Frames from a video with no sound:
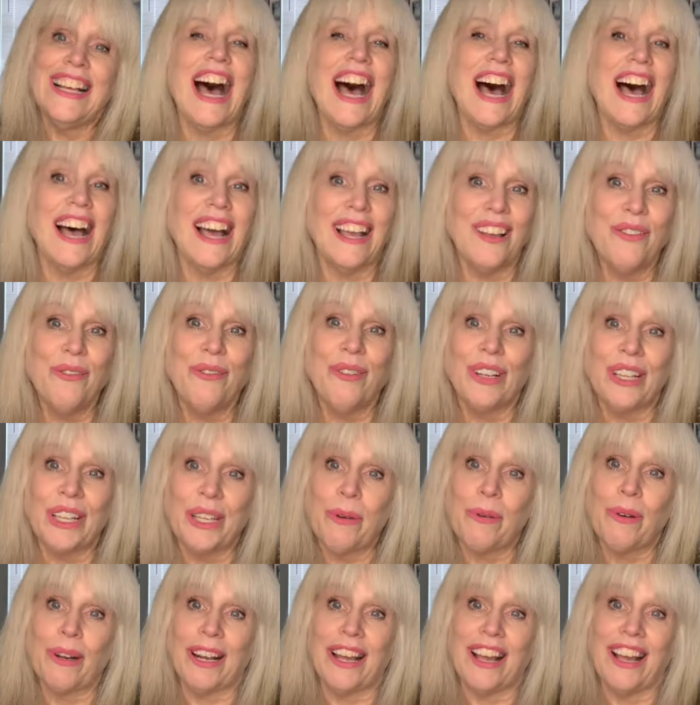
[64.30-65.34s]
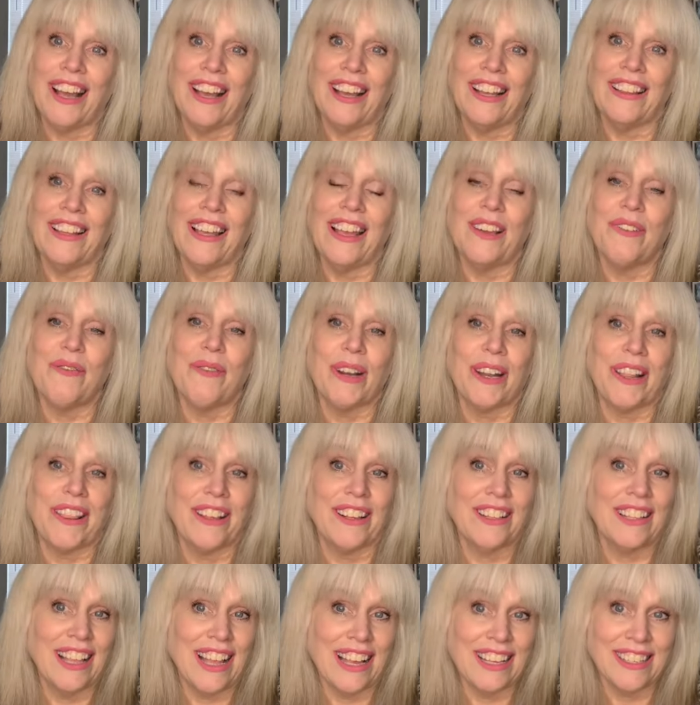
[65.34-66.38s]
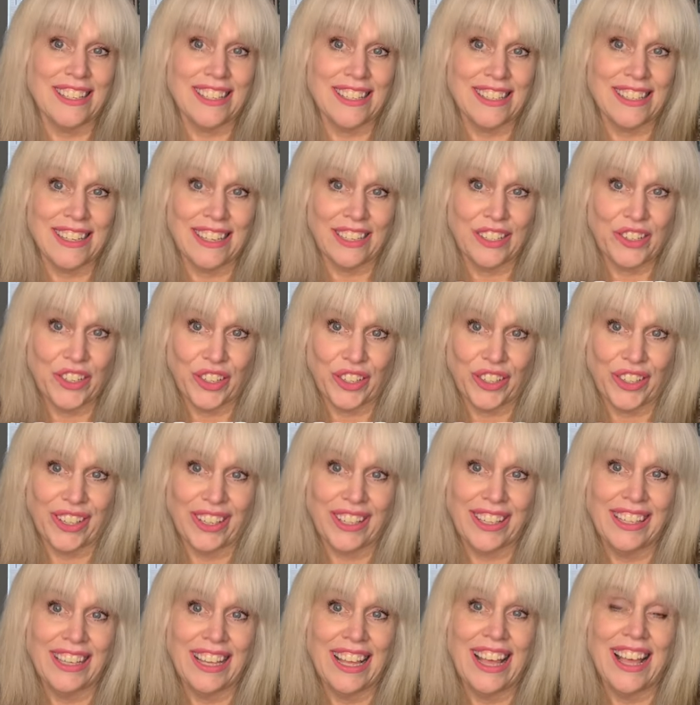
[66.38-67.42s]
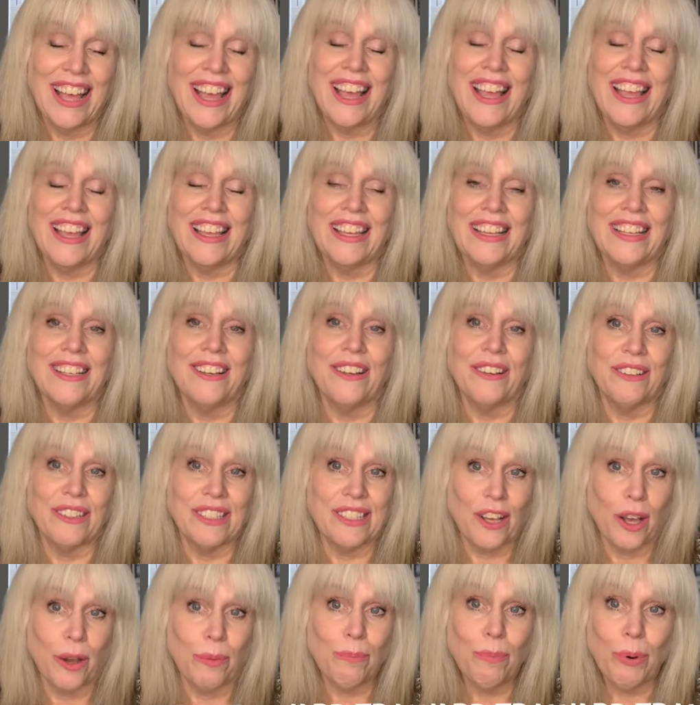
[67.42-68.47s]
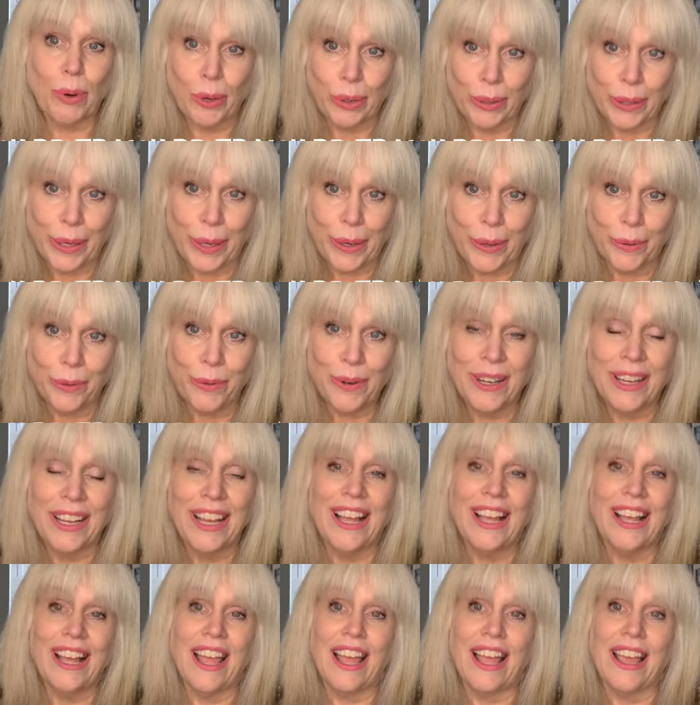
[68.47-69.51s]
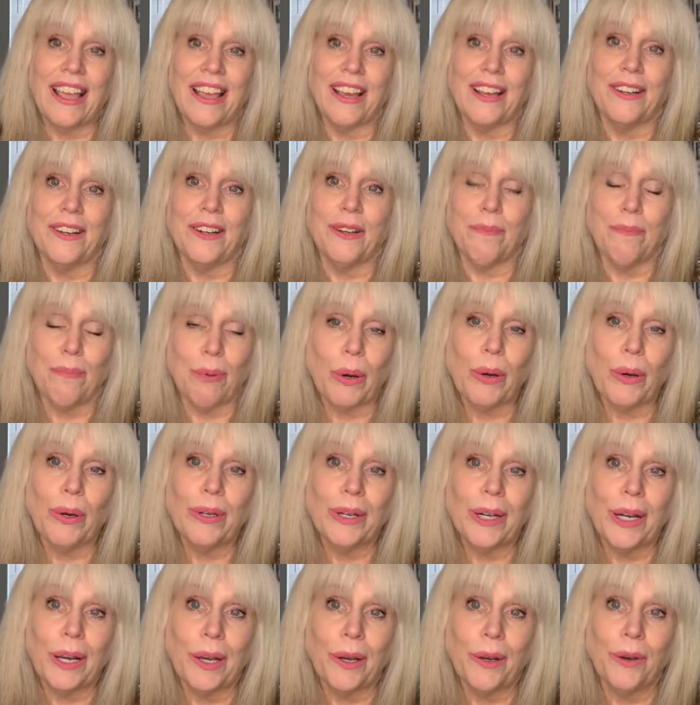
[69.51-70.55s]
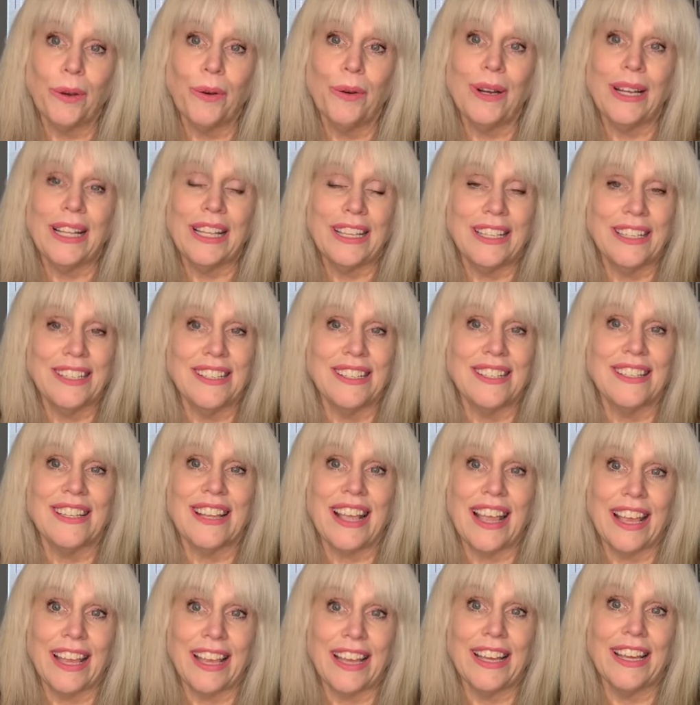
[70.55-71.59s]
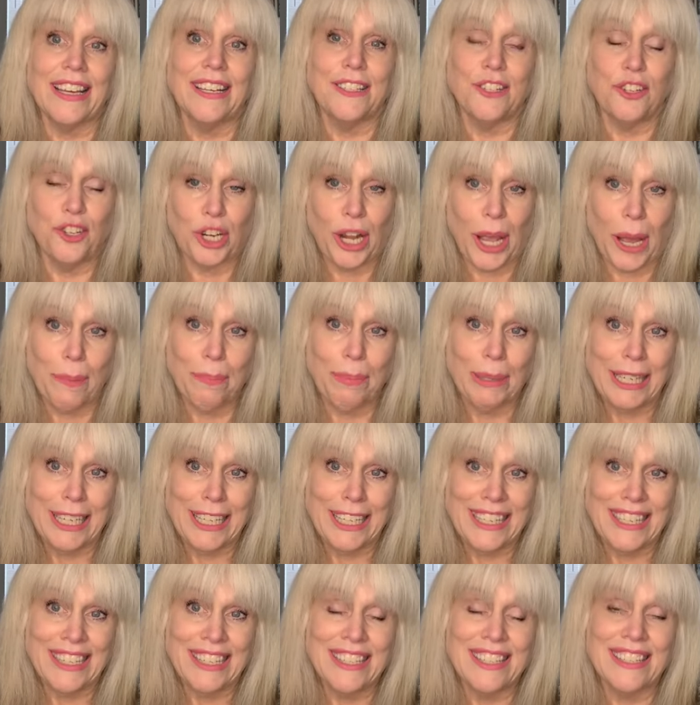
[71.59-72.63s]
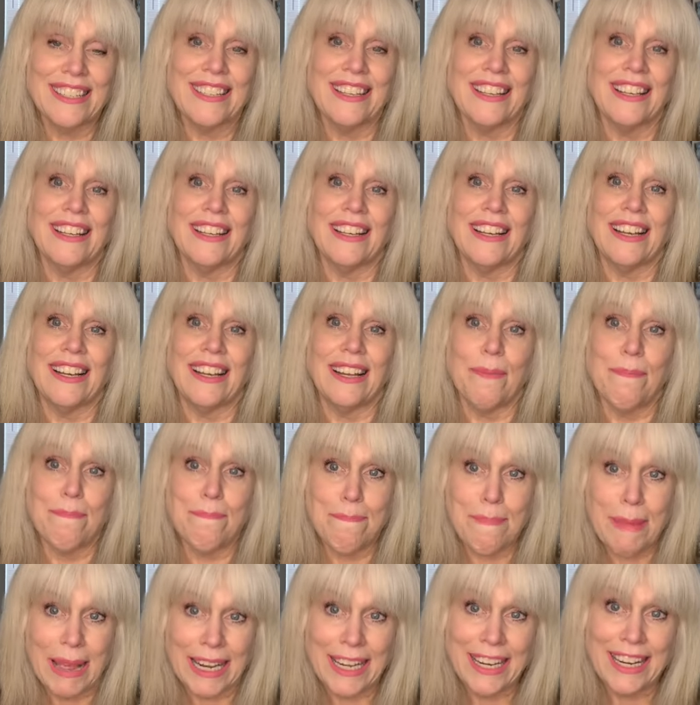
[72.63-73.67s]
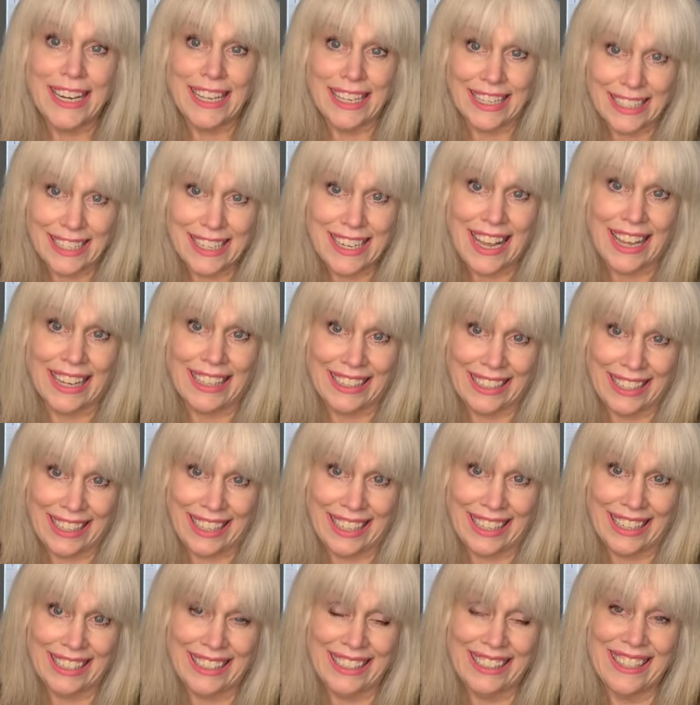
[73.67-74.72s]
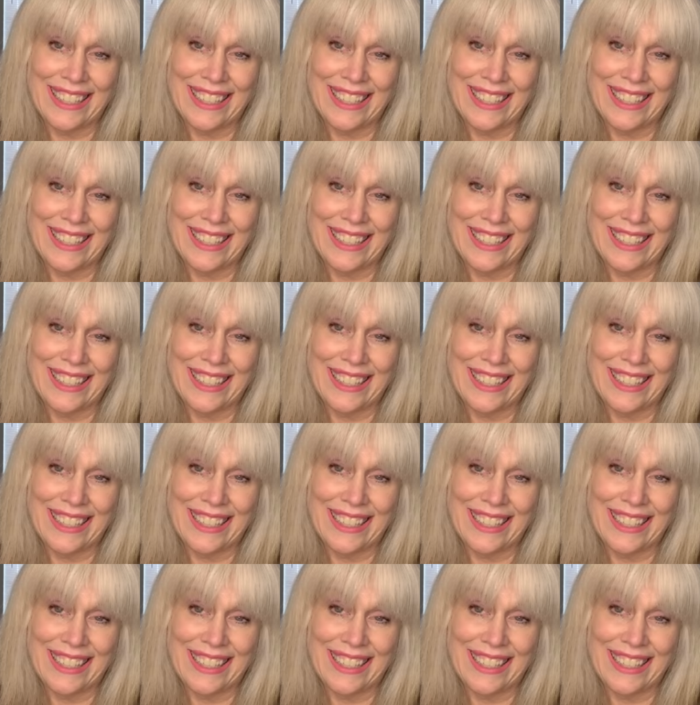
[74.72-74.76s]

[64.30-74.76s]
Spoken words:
I really want to highlight one of the classes I took. It was on Boro, and Boro is a Japanese mending technique.